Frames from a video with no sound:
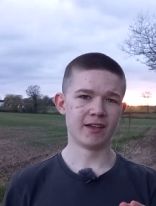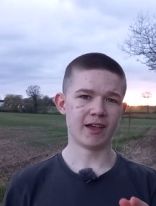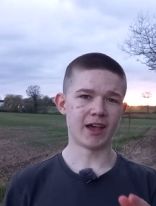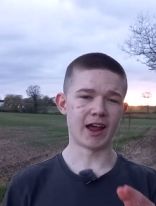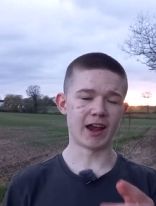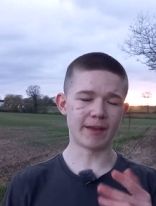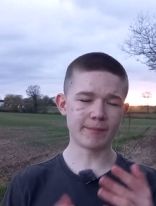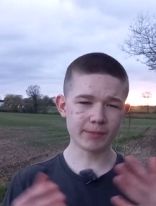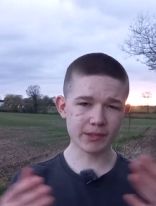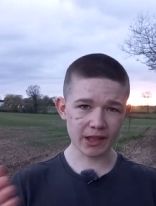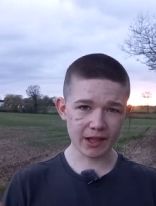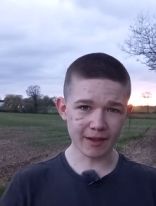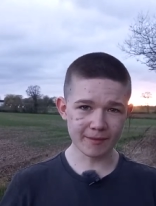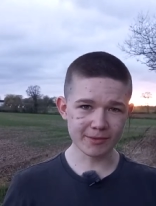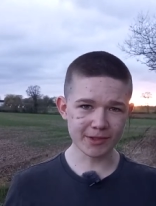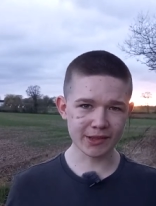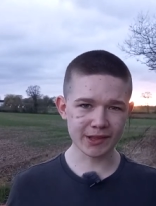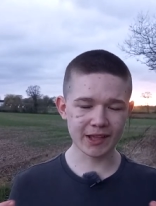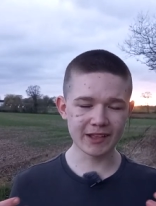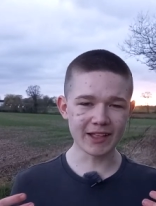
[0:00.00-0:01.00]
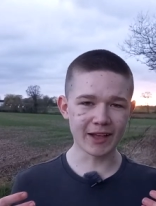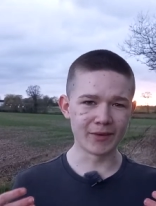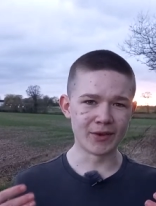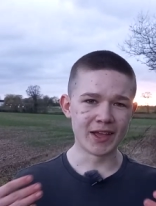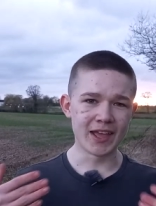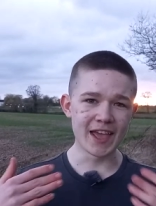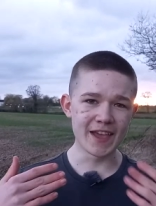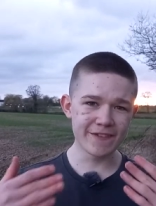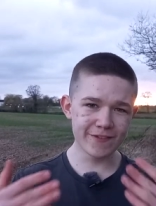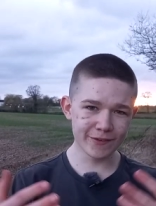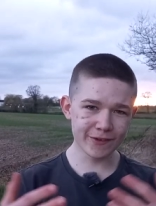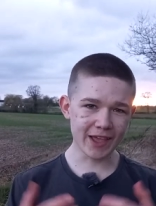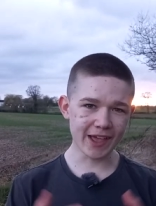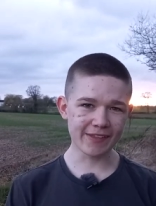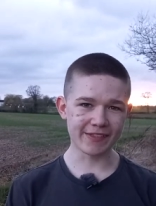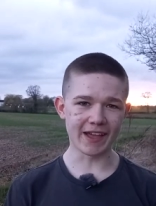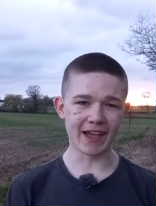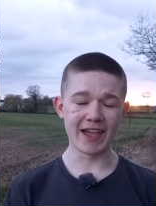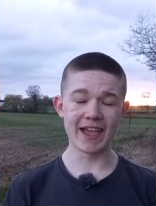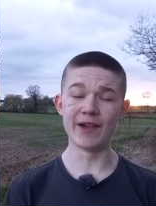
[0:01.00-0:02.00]
And I'm, say, I'm just saying now, if you
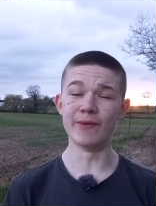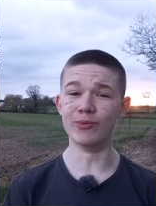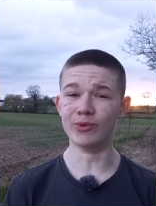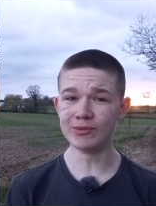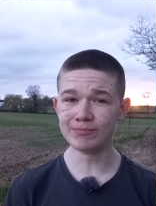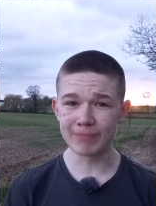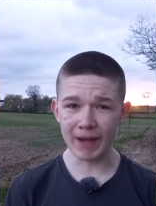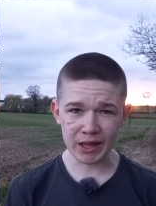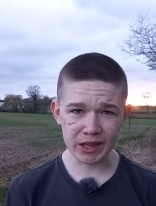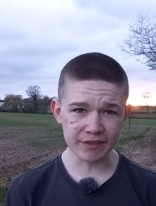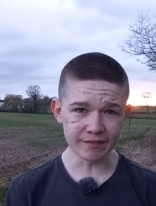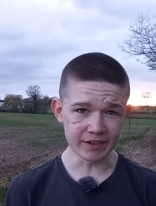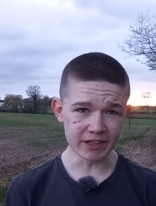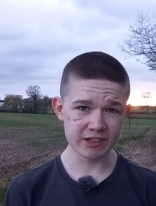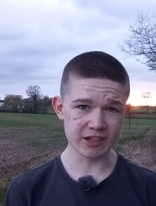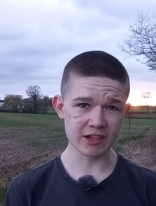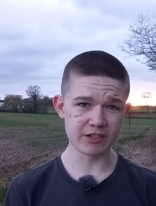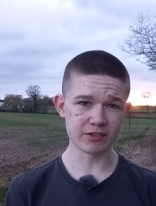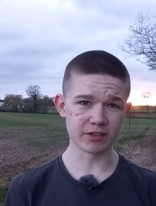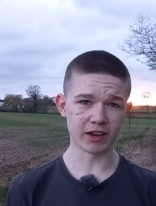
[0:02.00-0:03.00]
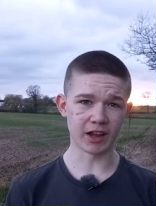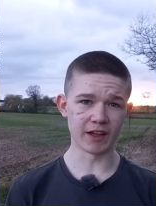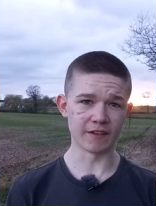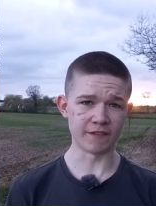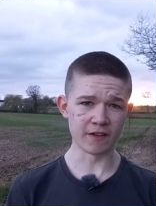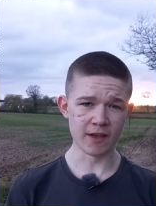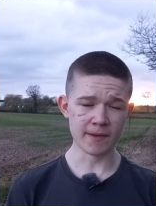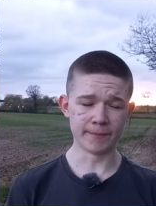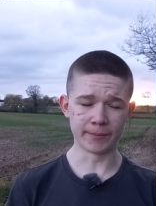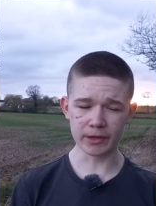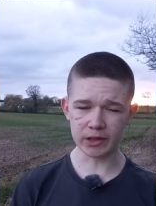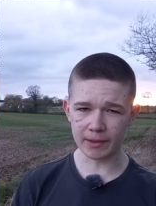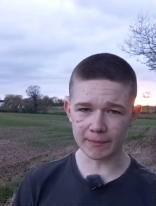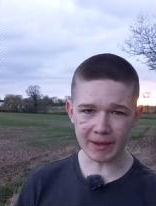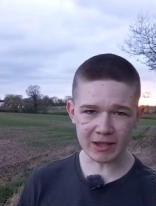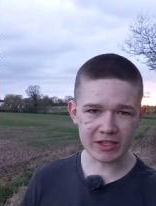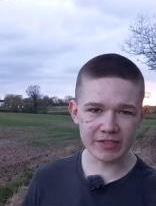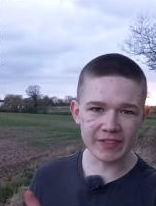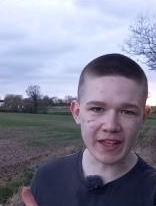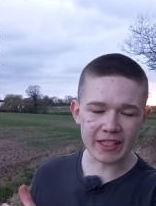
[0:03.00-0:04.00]
get there, it will massively change your life. Because
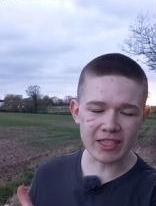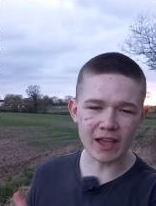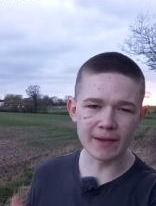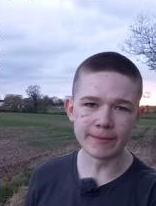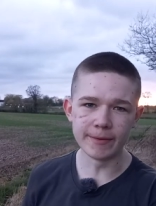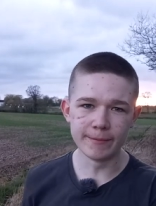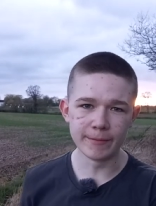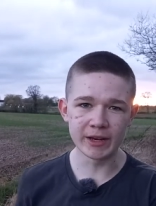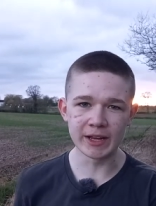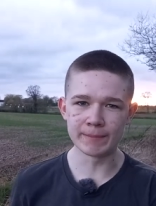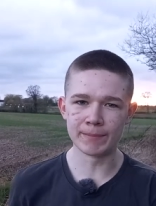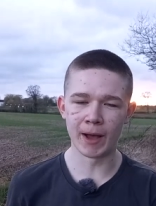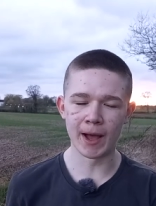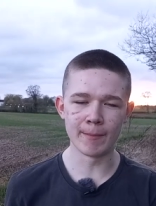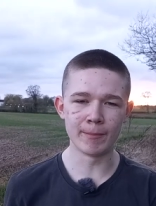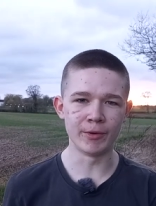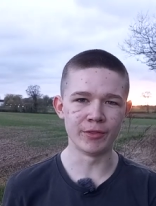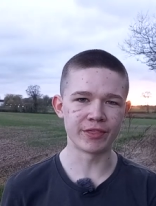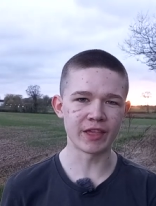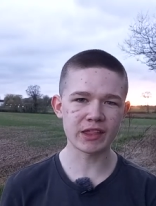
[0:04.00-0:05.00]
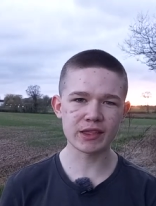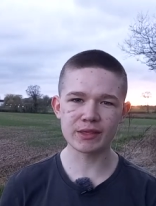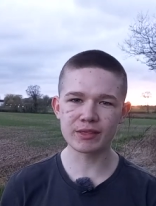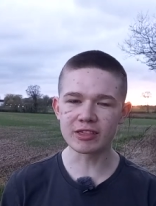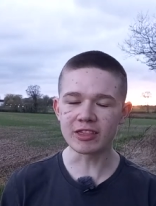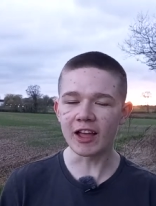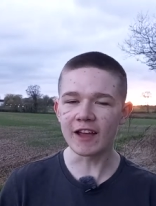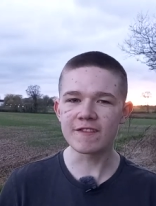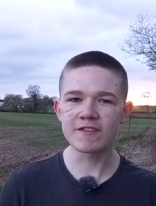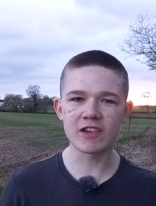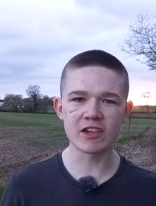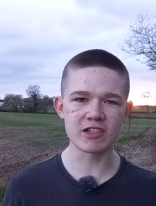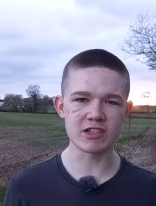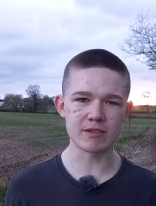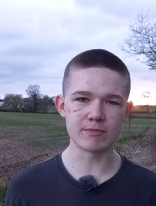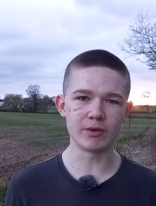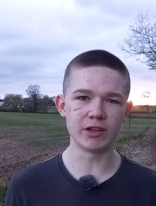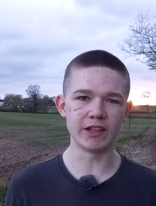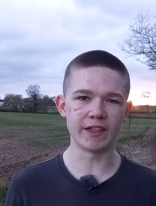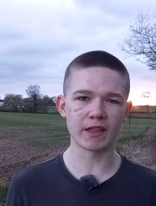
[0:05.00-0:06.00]
imagine that type of money per month. That's
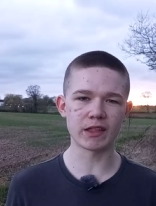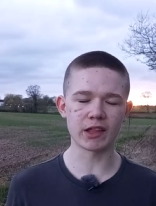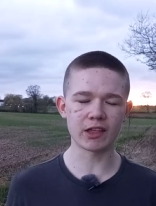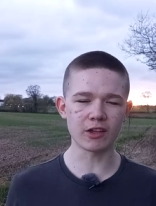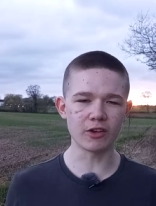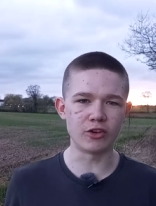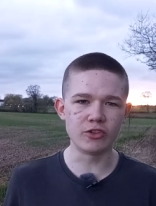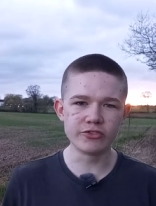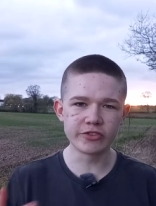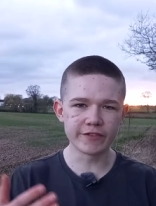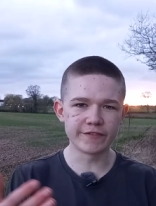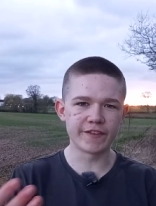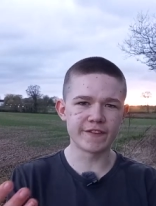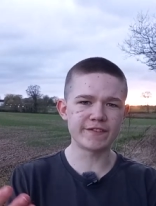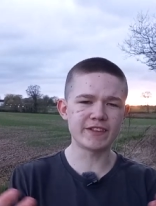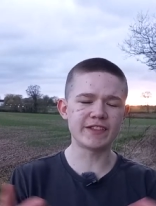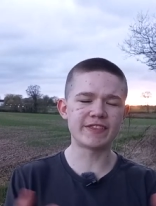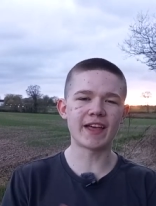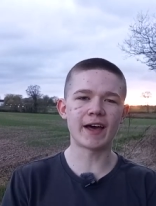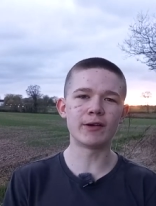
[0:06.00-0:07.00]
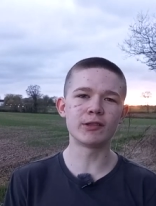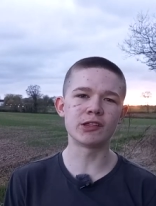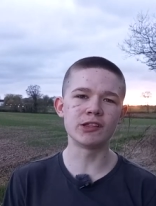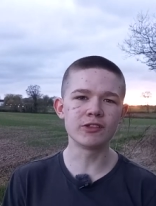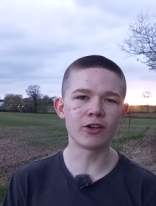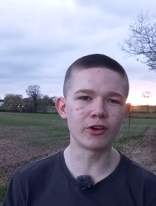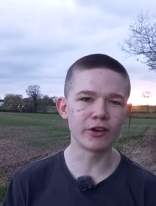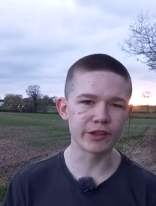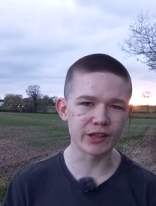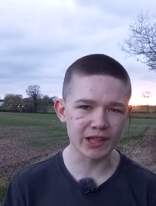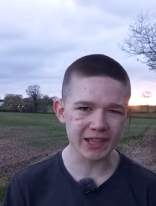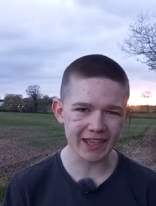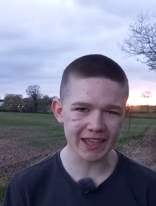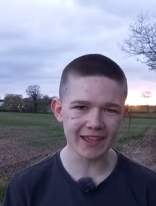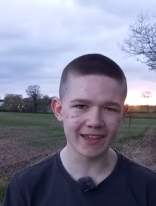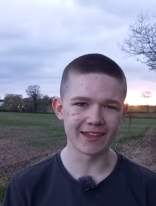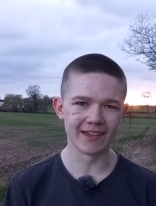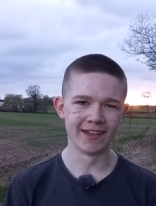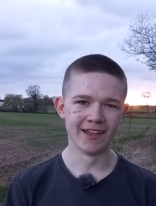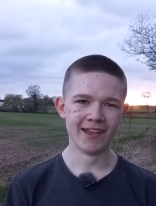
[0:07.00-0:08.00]
life-changing money. That's like one hundred fifty thousand dollars a
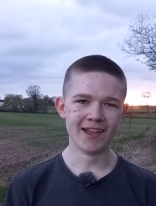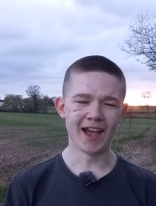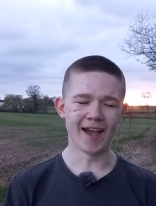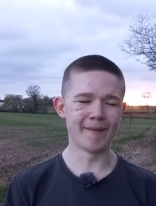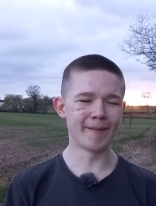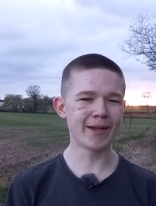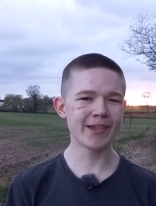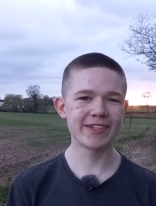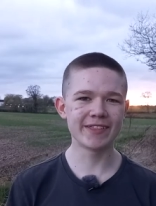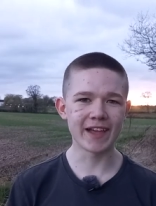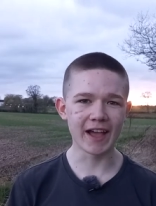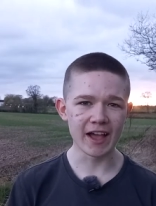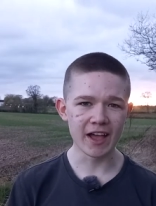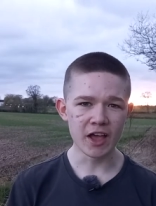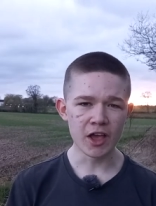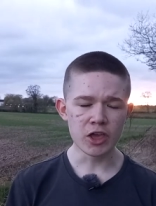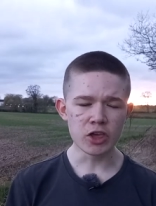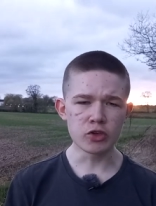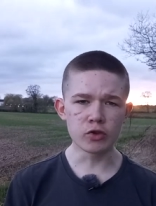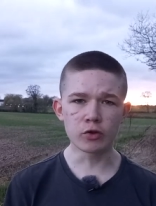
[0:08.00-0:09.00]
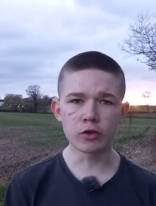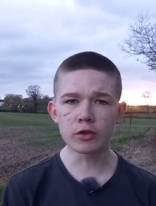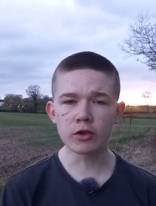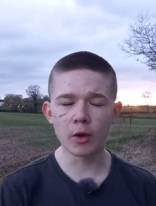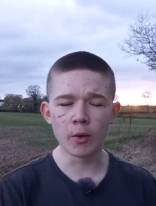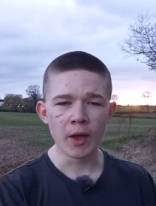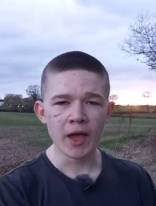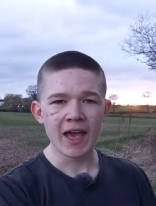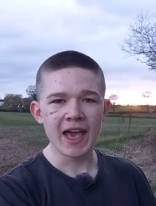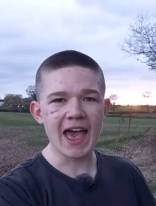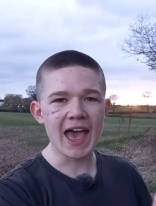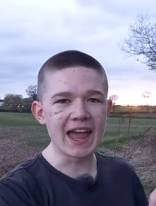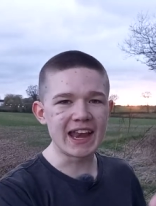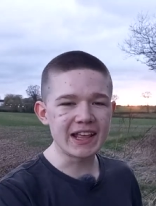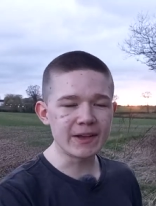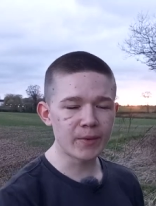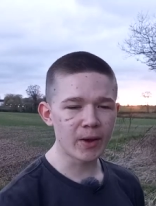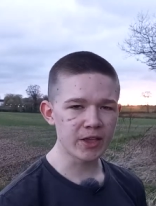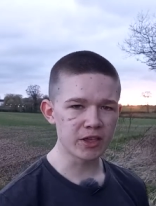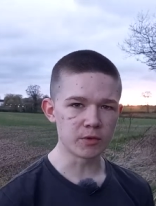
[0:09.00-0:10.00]
year. Imagine that. You could go
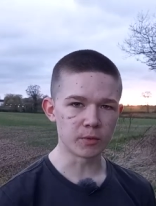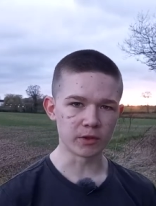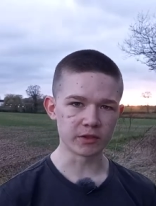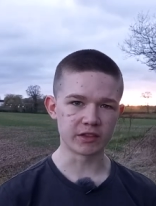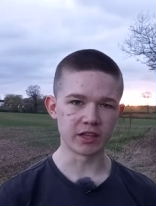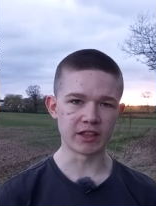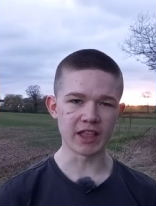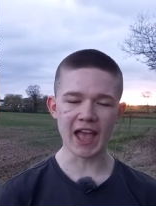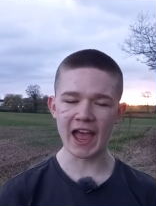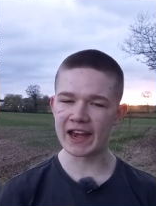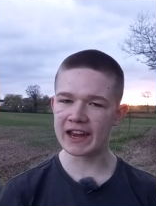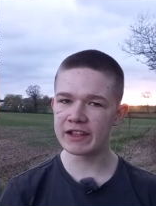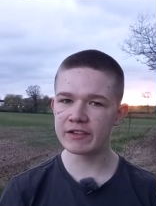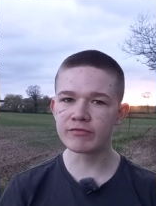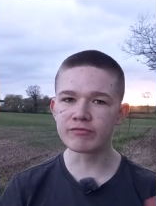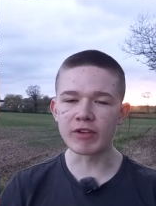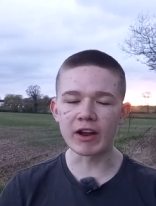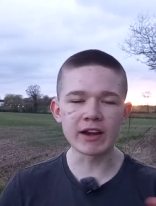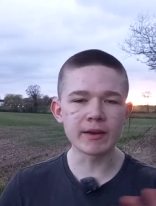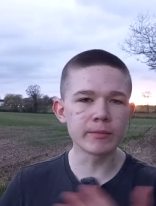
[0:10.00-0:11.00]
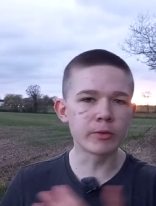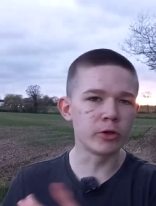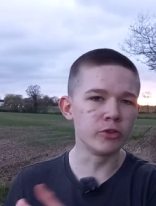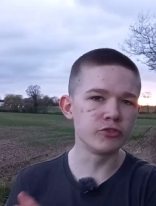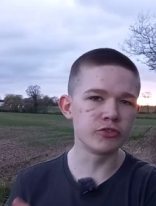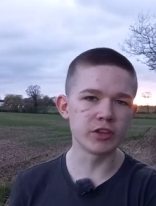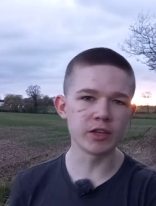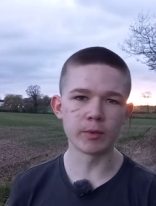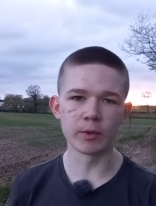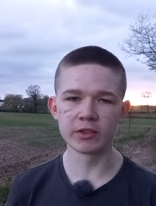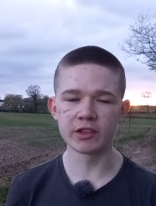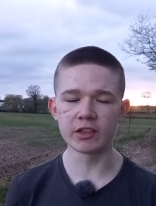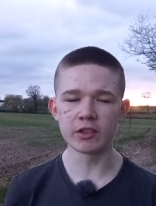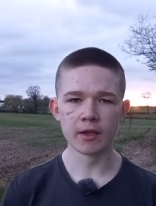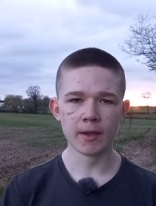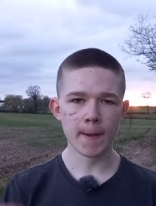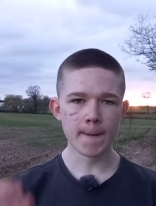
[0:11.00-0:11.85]
anywhere you wanted, any random country you wanted,